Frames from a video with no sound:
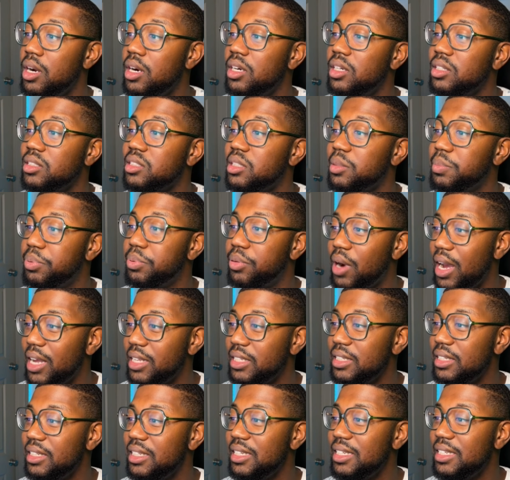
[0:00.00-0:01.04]

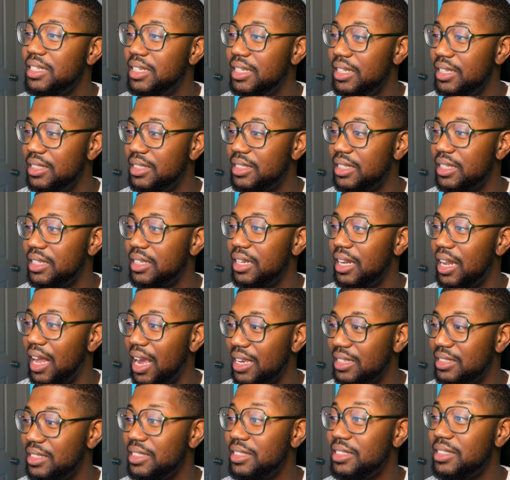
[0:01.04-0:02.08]
Surprisingly decent
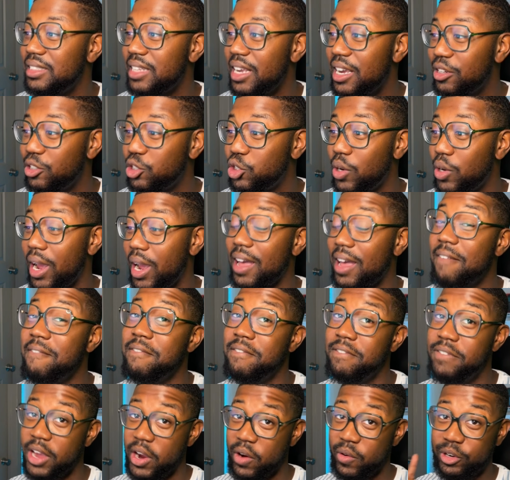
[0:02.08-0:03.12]
licensed soundtrack,
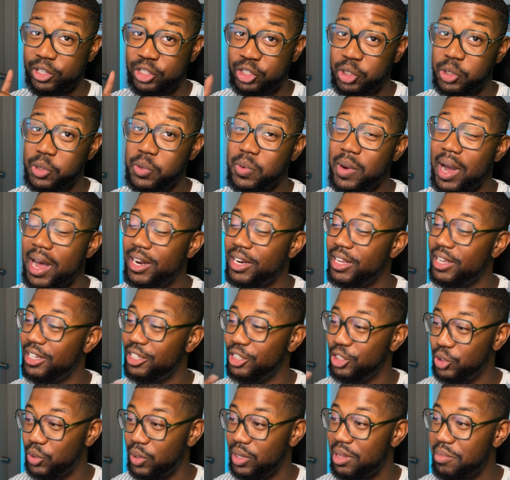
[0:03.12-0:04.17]
very true. I did
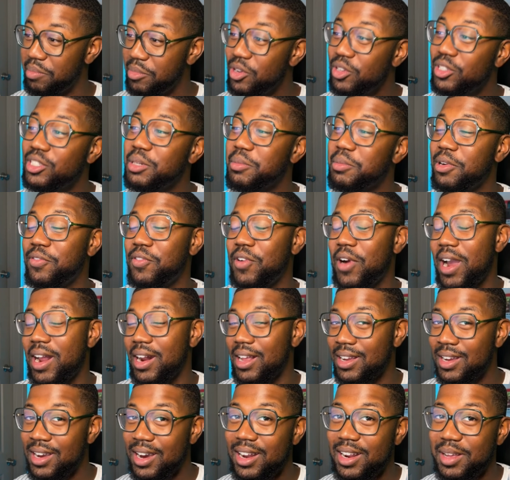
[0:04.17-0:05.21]
enjoy the music before I had to
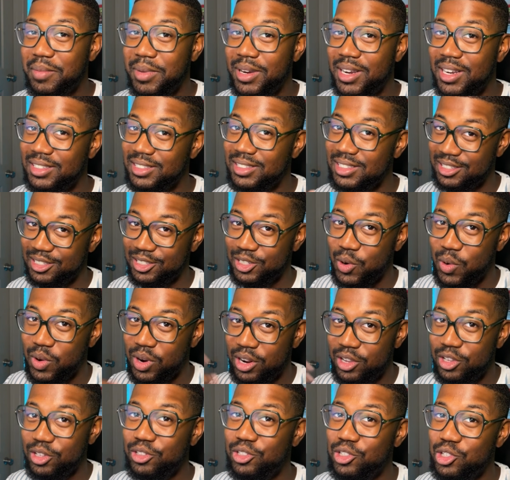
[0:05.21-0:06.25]
cut it because this is going
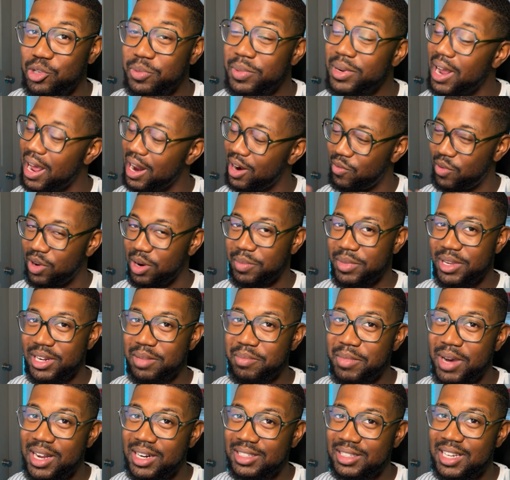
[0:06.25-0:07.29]
on YouTube and I don't want to be
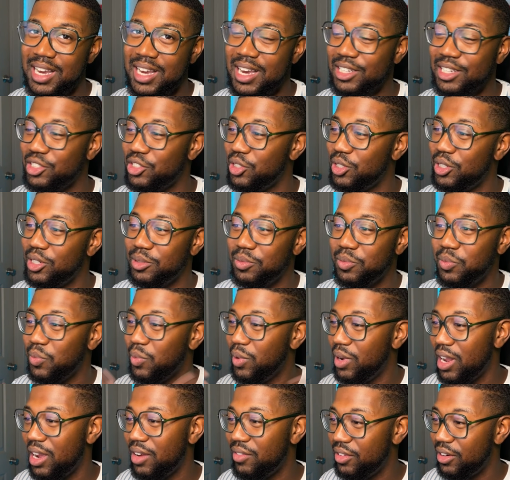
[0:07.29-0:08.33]
demonetized or
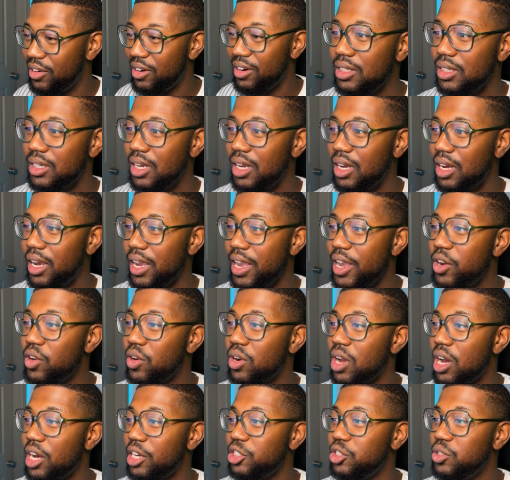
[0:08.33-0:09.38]
whatever. Uh, it'll
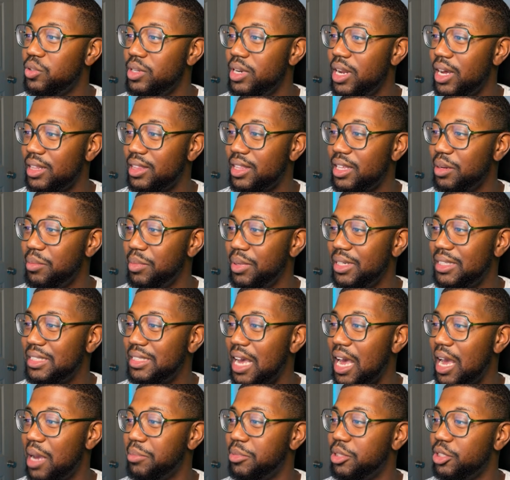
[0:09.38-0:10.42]
cost you nothing but
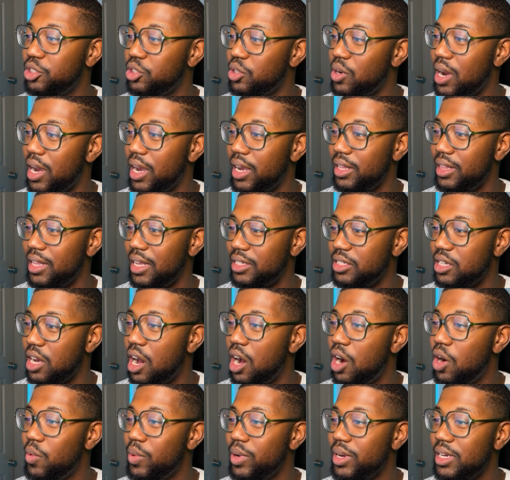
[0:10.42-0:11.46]
time to try. That's
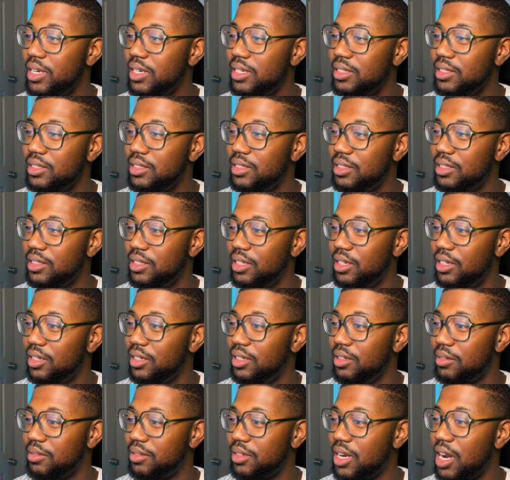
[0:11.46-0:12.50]
always
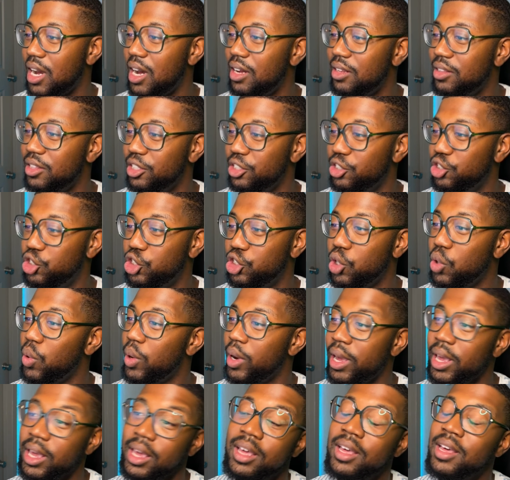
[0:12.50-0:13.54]
the the
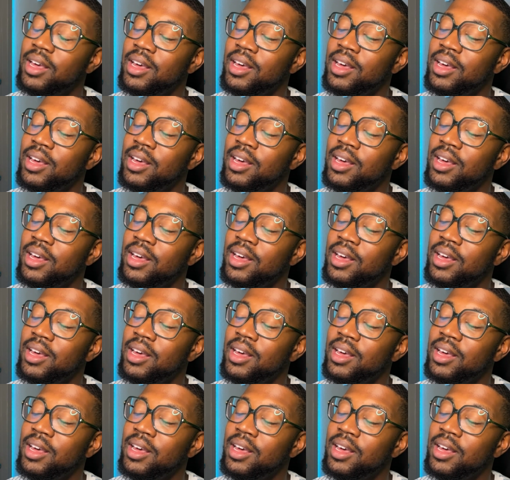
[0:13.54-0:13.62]
joy